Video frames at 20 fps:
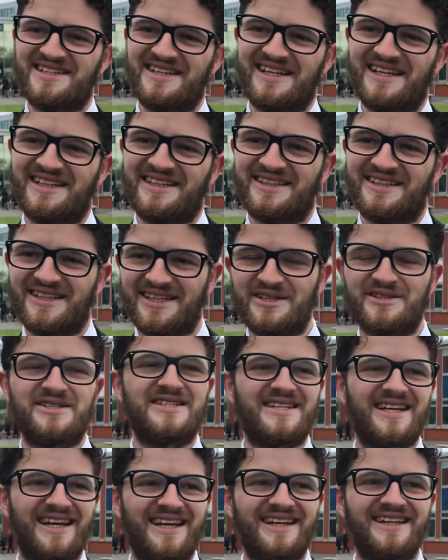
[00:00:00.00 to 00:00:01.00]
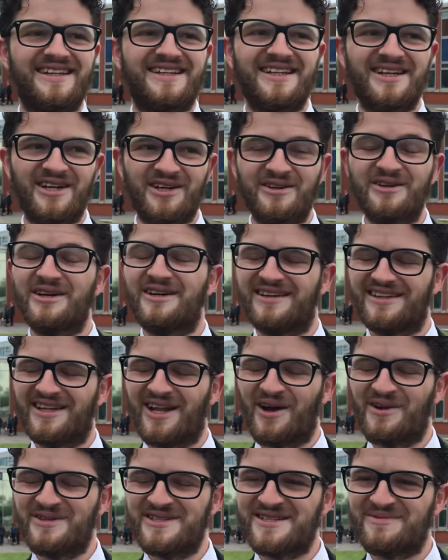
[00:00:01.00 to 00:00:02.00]
Yeah, it's so, uh,
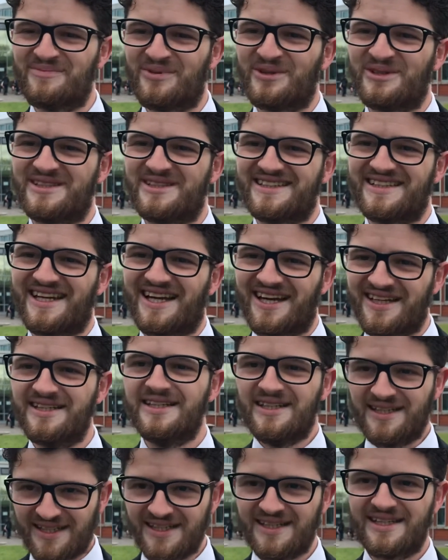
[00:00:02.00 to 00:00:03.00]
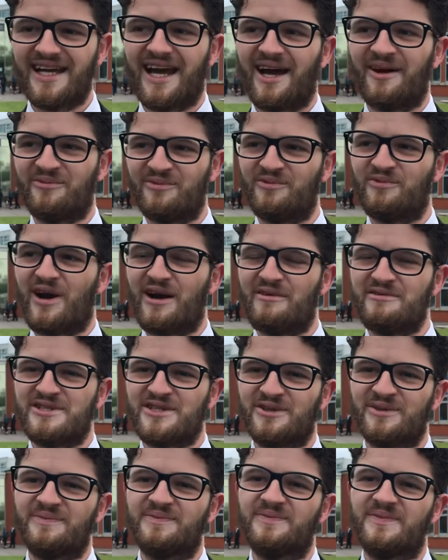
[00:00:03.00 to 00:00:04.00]
close, but uh, yeah. Right how many
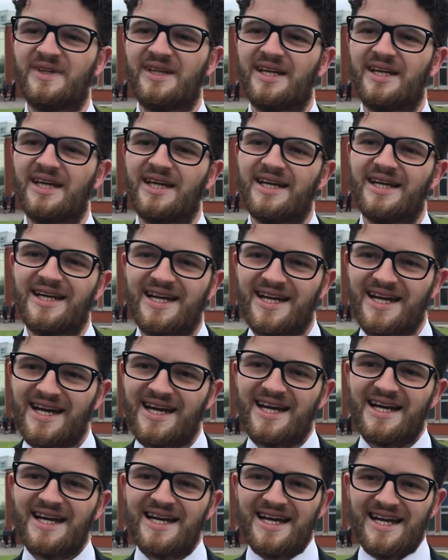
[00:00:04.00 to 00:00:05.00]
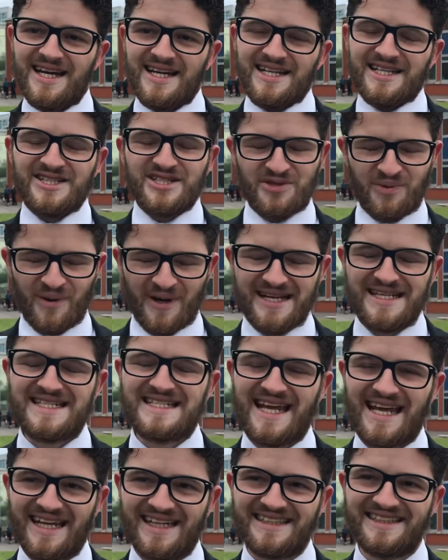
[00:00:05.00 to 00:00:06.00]
result. votes in it? About 25 in the end.
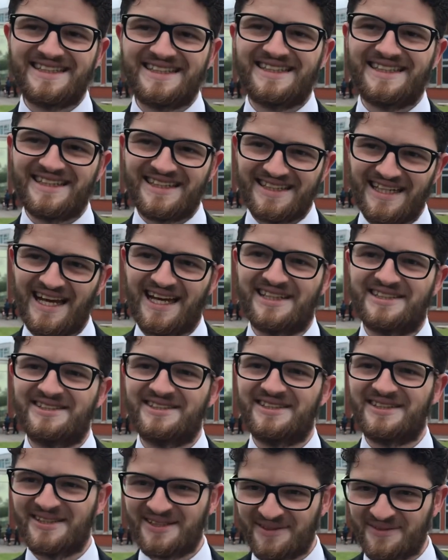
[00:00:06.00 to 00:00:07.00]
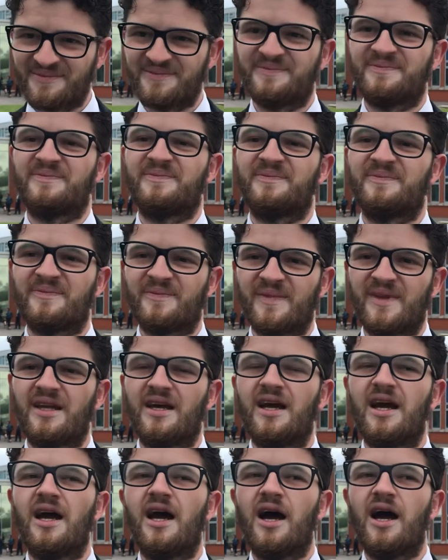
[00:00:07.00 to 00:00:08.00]
26. Yes. Were you expecting a
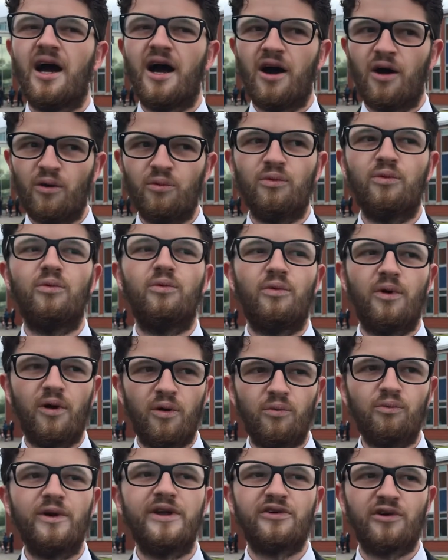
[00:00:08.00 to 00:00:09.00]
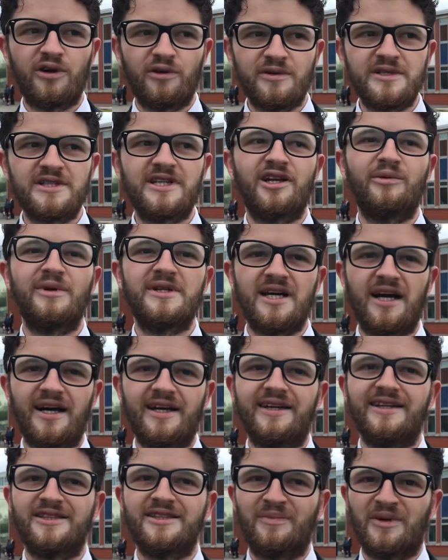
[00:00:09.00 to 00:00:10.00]
tight, a tight contest? We thought it was going to be
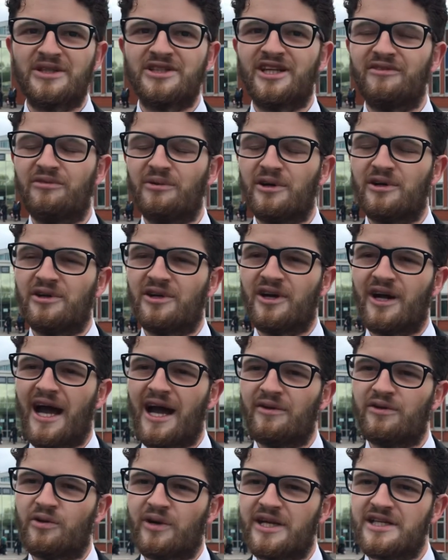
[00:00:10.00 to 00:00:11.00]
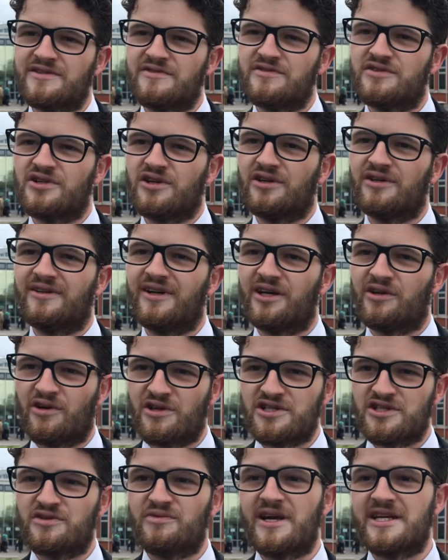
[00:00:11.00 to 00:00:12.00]
tight, especially if we look at how the Greens have done
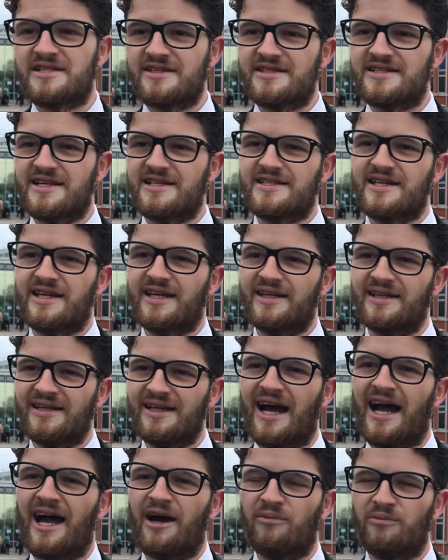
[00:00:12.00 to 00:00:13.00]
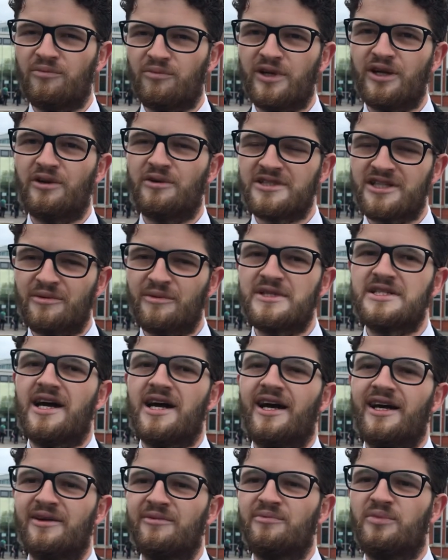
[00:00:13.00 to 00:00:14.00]
across the rest of the city. Um, we knew it was going to be
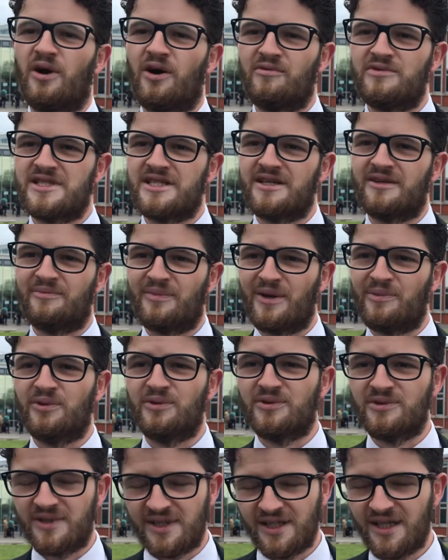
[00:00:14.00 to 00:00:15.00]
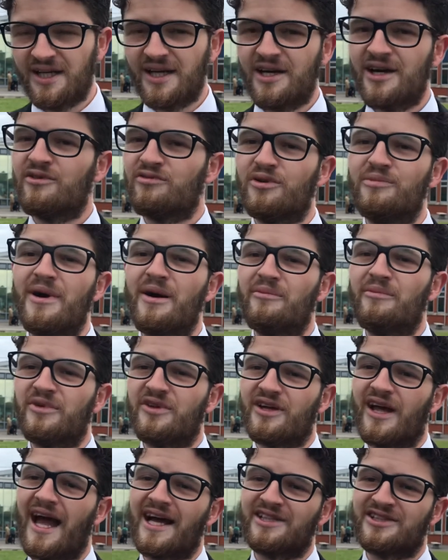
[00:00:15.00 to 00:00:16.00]
tight, but obviously people remember
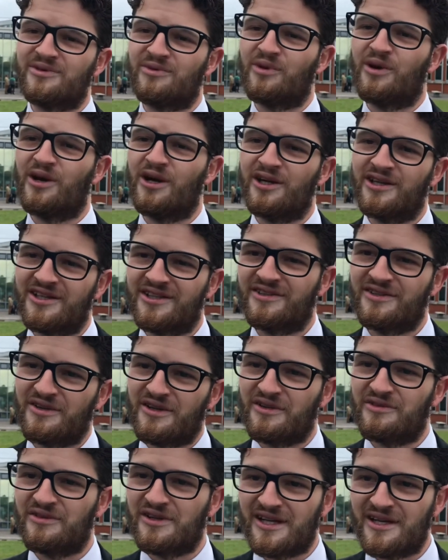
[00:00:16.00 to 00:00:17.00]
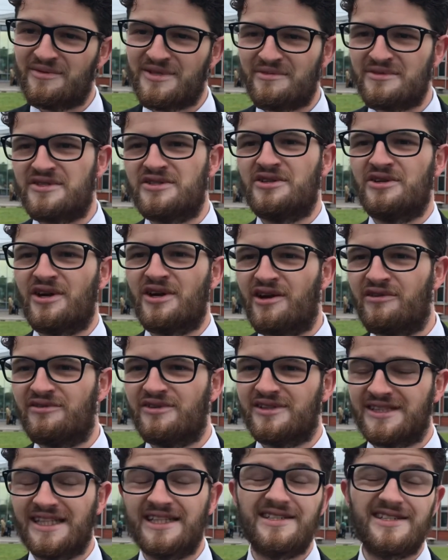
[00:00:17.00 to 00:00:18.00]
the excellent work that the Lib Dems have done over
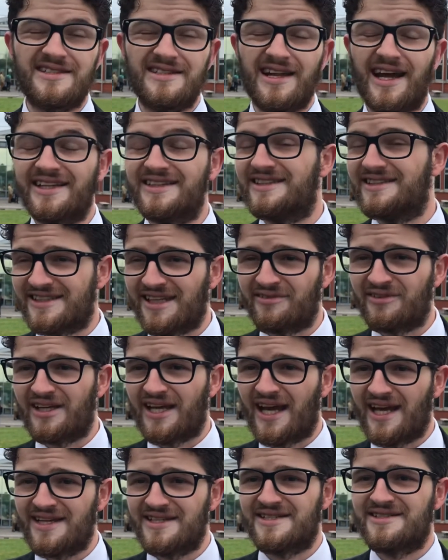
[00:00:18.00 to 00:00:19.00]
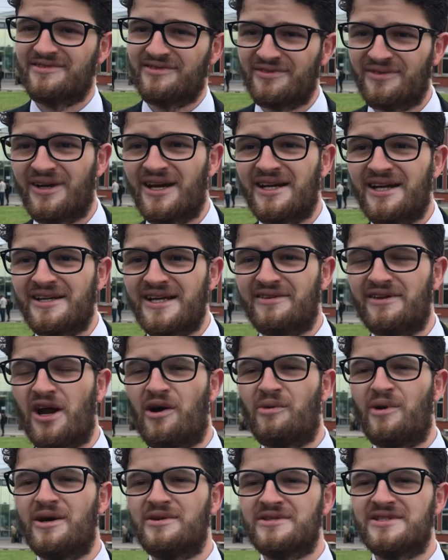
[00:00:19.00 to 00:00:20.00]
since 1978 uh, in
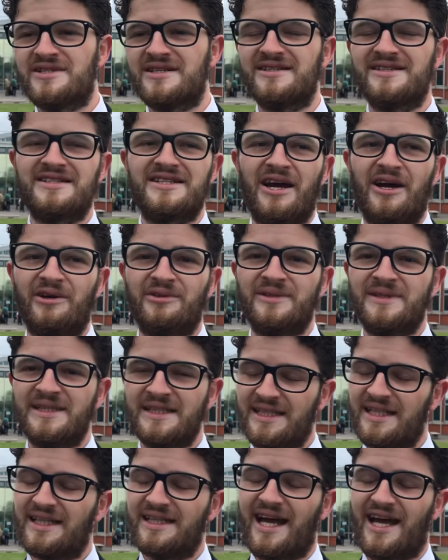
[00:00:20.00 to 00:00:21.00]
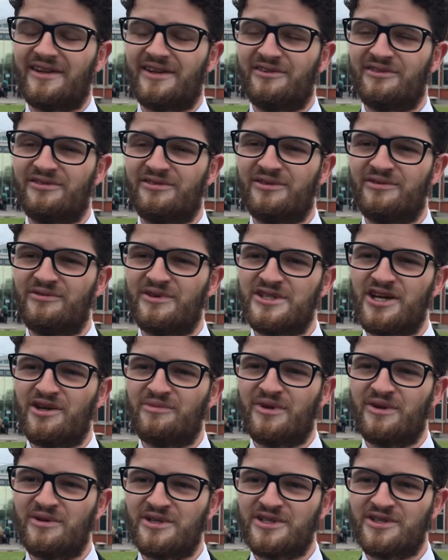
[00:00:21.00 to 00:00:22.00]
Hot So yeah, they've returned
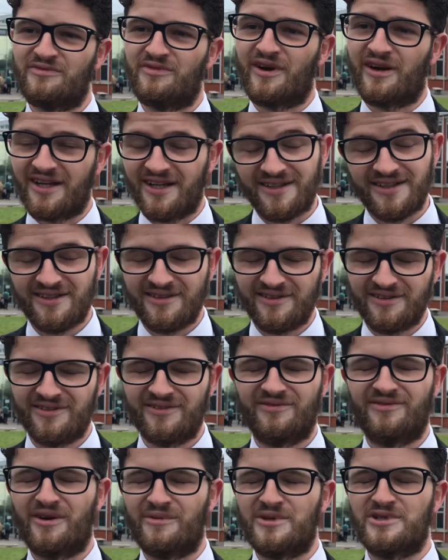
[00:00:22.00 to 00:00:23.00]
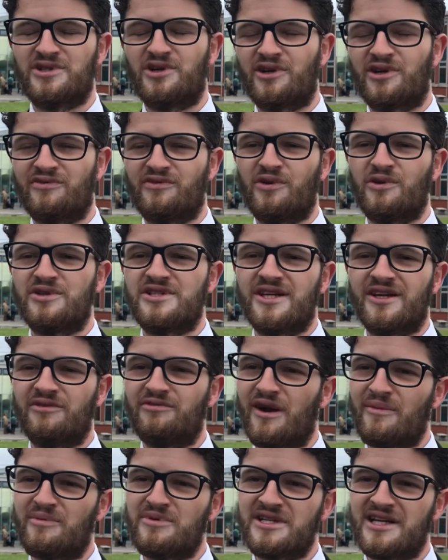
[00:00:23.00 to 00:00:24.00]
me, which I'm very, very much looking forward to
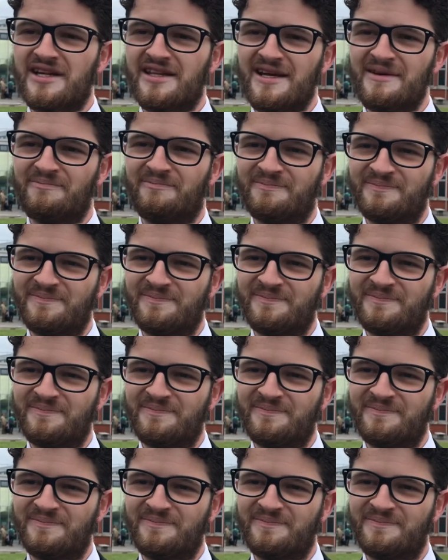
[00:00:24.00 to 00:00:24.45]
representing them.